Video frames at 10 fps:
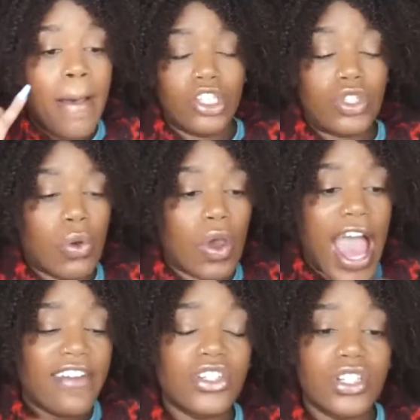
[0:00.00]
So
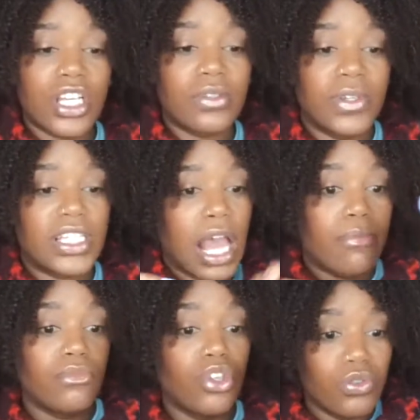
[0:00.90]
after 6 weeks,
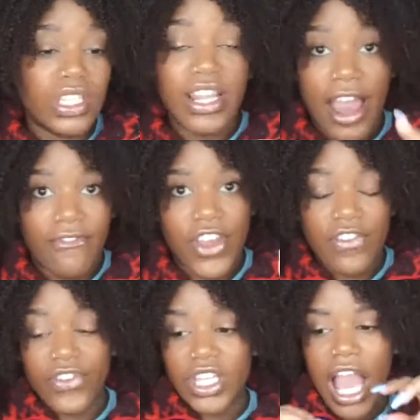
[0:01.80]
I'm using that
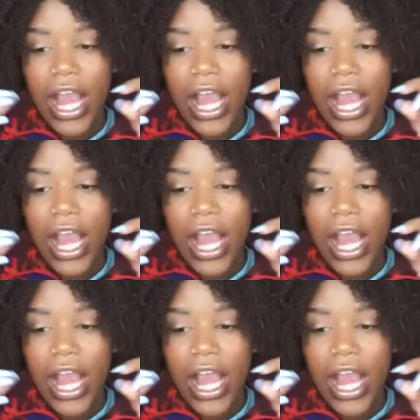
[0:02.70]
faithfully.